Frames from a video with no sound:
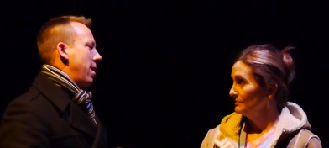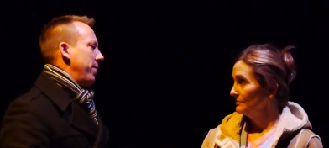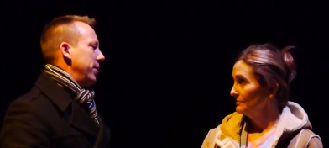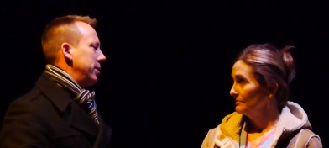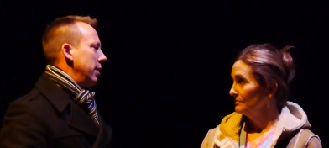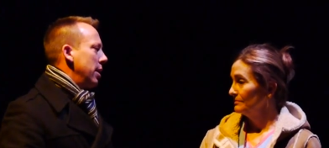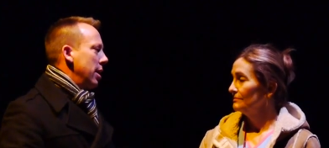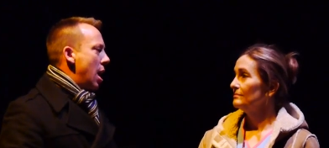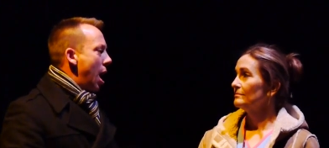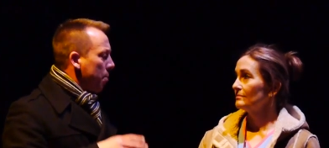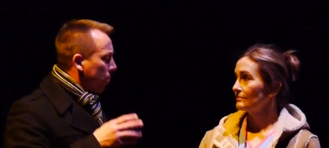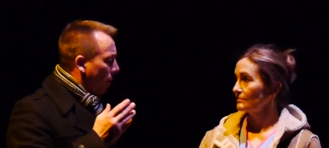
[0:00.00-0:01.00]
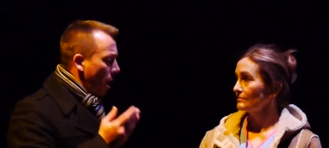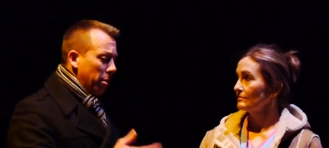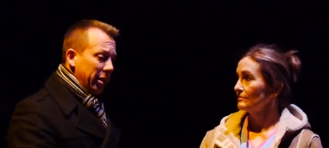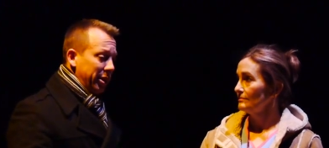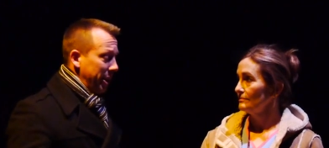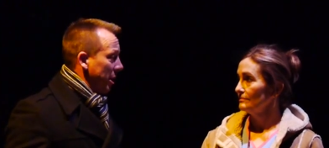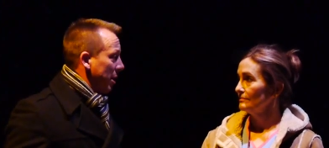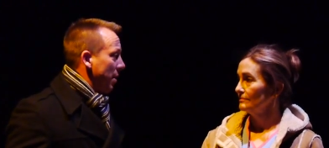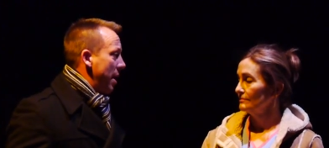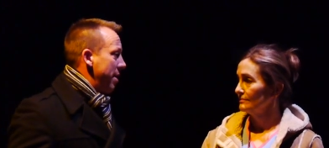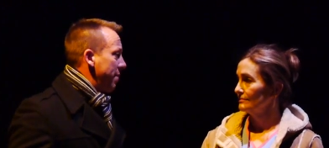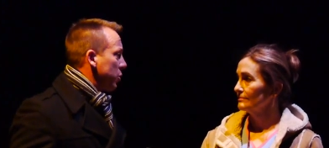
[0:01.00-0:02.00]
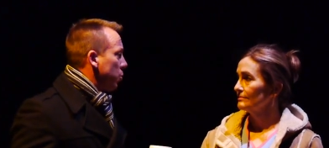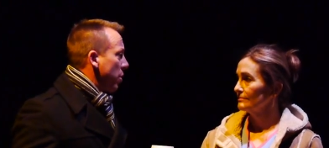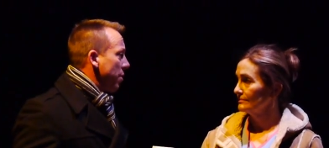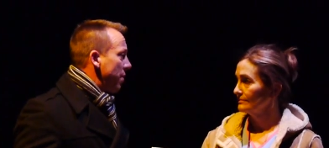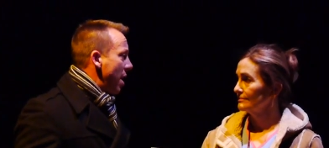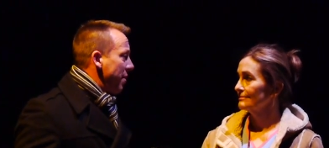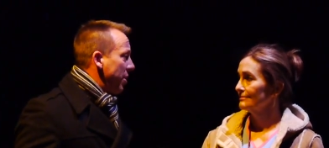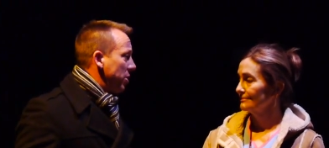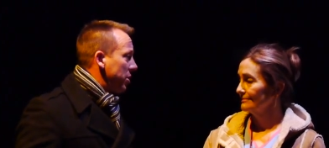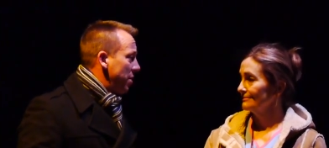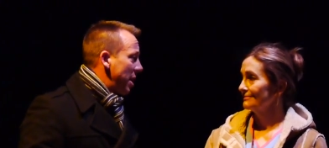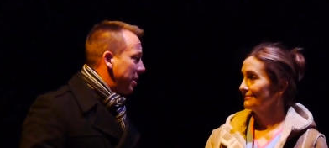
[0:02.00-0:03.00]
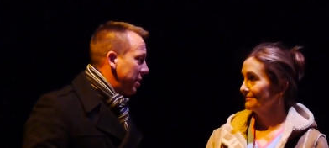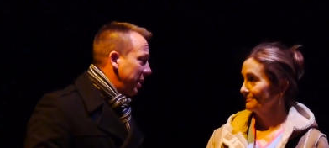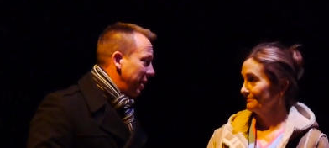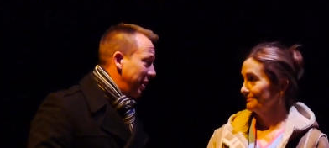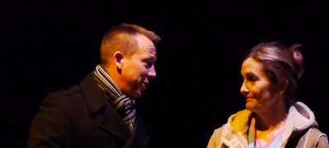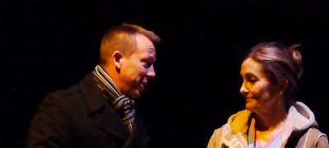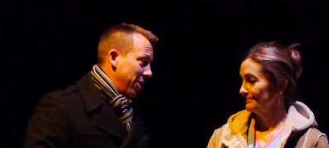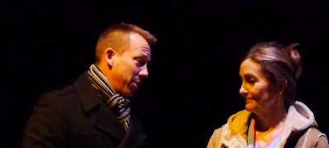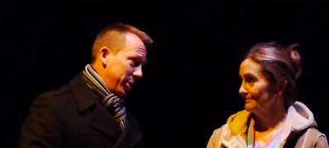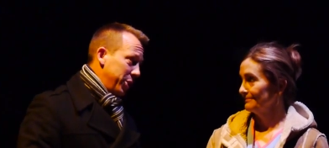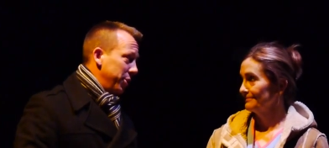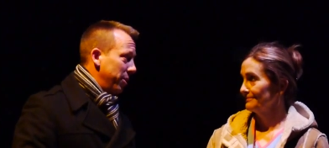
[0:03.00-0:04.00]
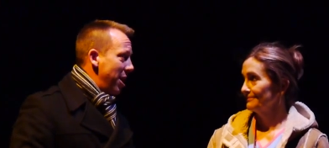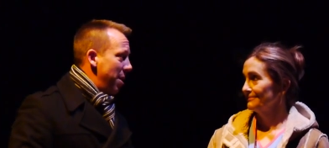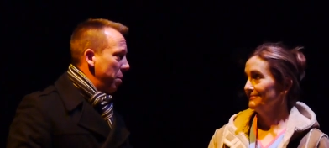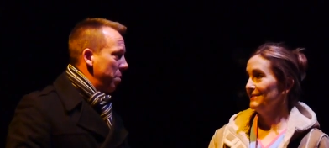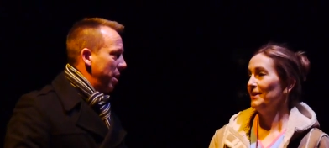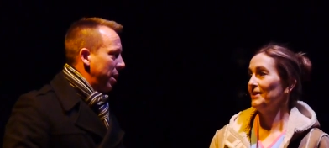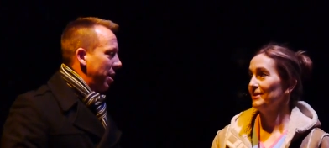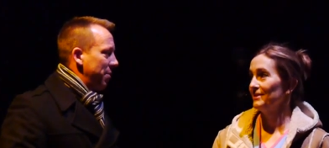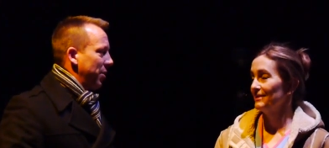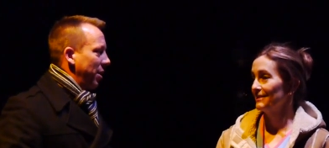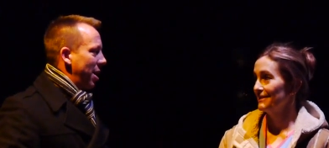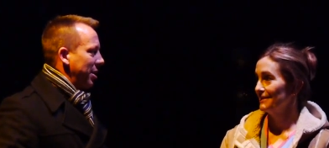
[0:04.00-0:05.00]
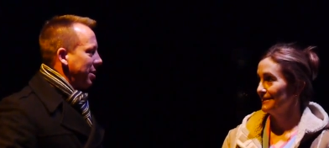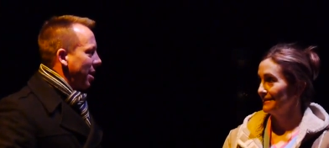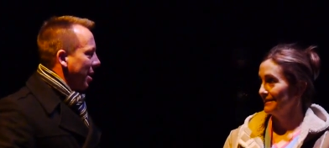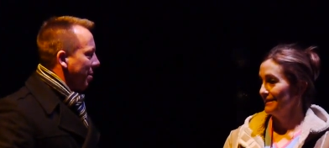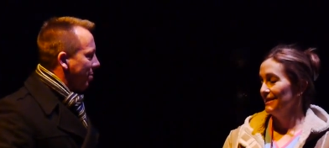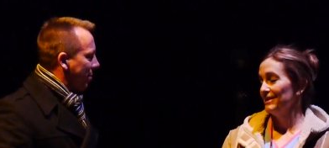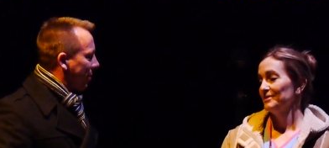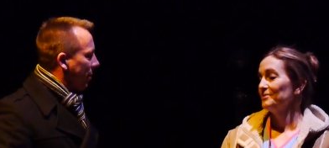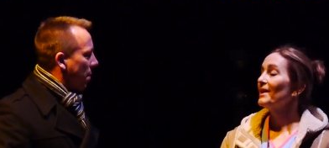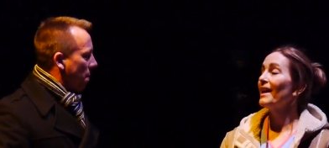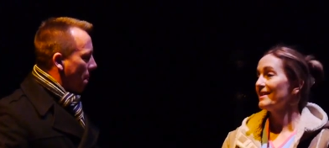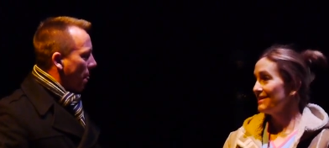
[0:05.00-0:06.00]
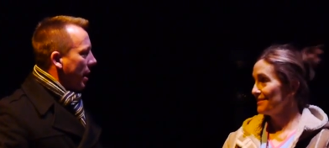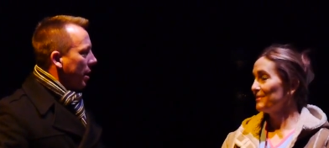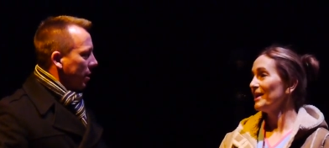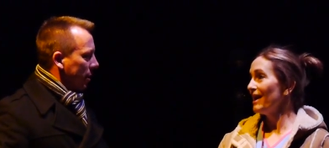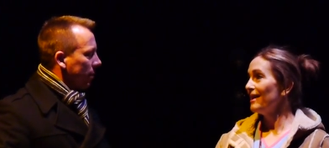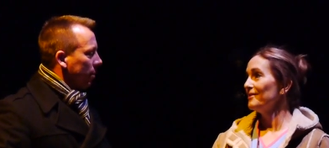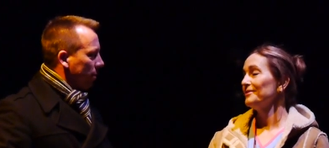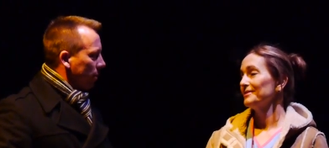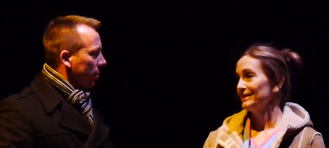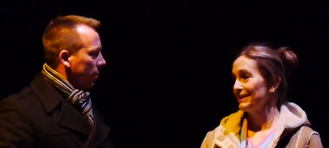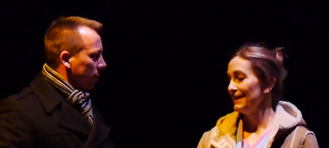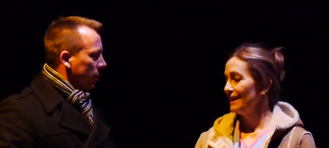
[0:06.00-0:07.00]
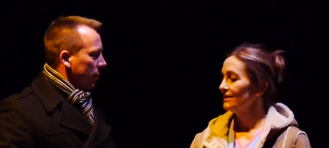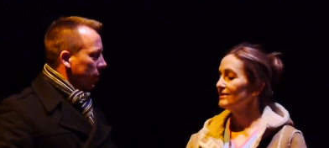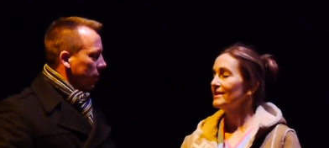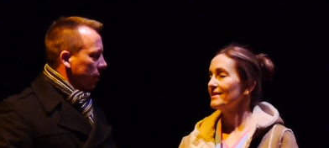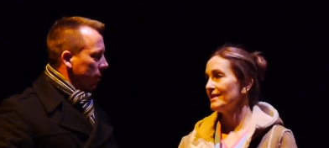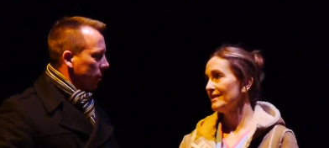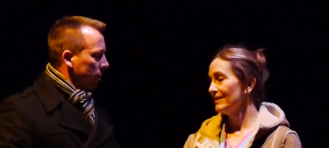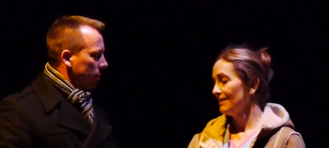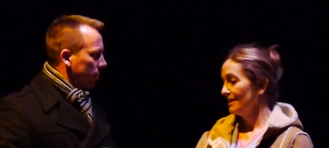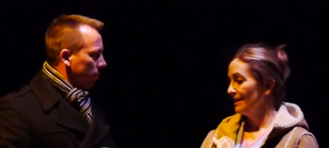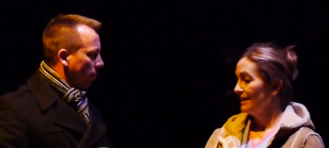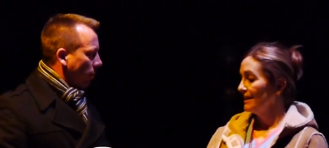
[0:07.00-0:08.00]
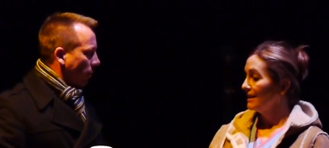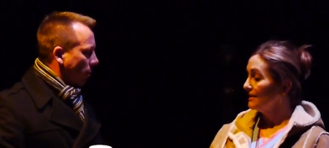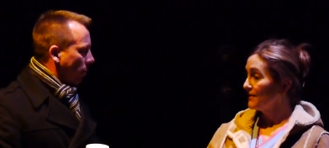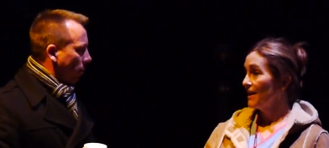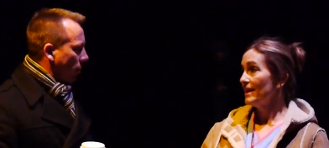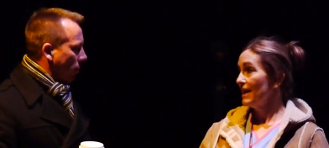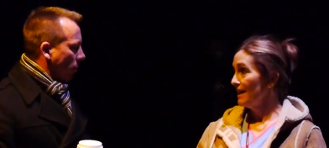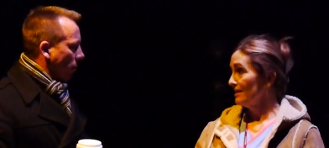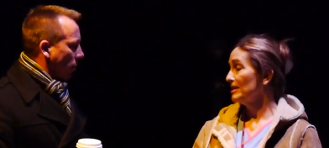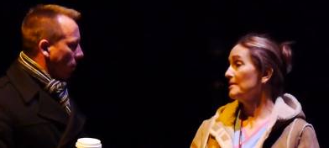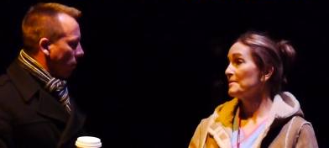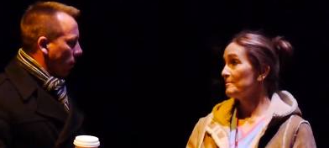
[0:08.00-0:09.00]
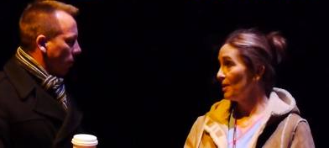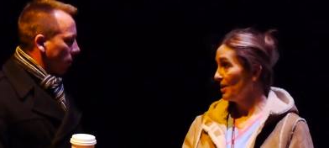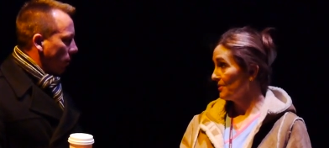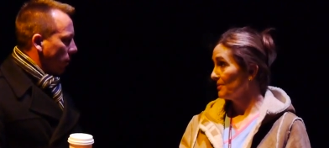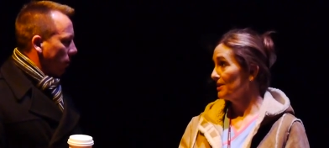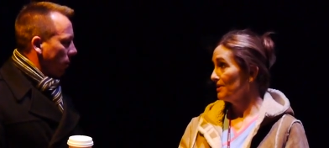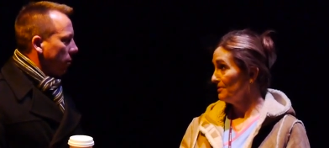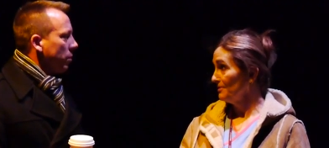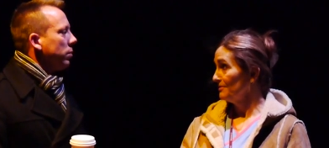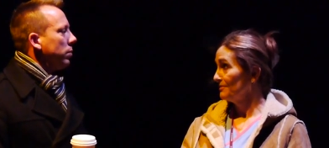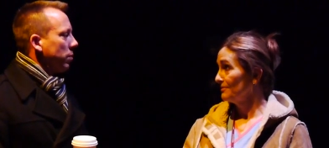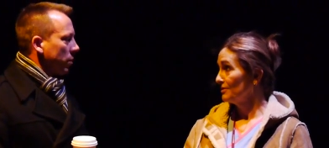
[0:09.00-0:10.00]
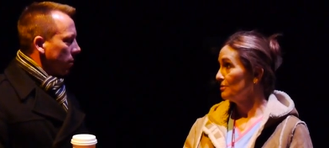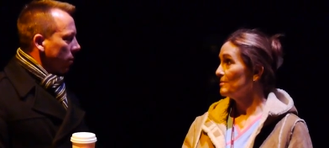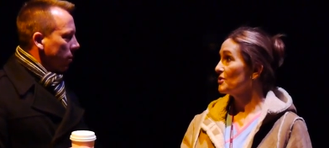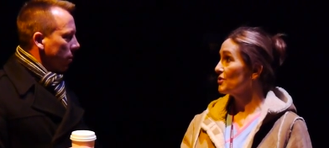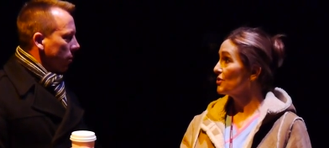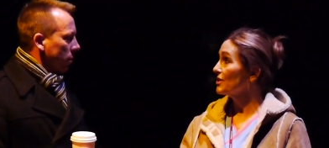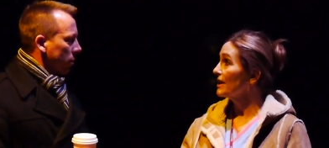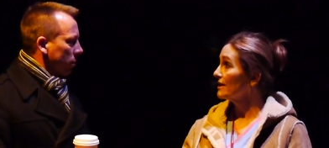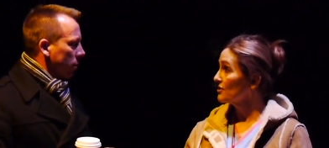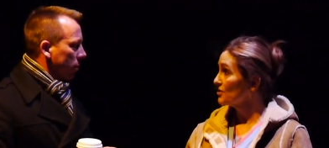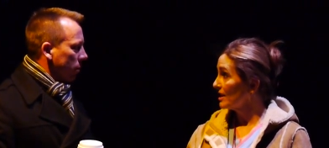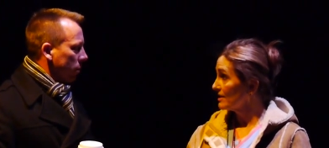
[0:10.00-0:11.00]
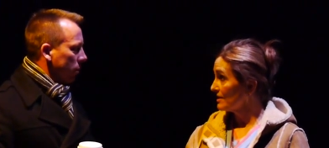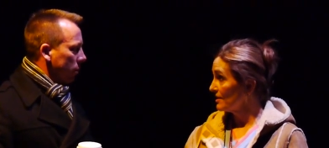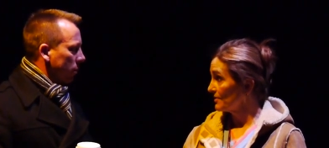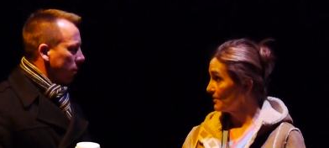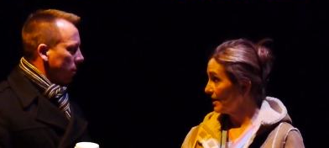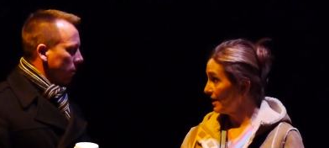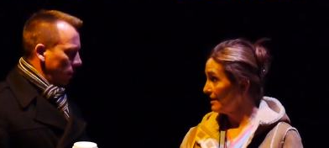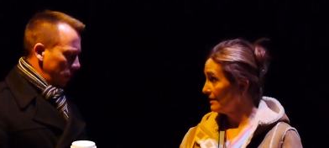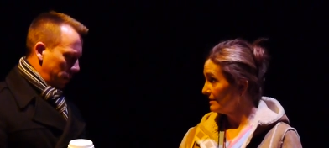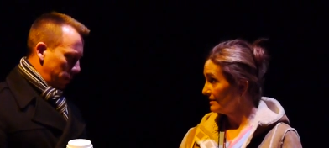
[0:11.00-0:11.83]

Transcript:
Speaker 1: the office. I'll probably see her around. After 25 years of not seeing each other, we sure have been making up for lost time.
Speaker 2: Yes, we have. Listen, if that hand keeps bothering you, you be sure to get it checked out, okay?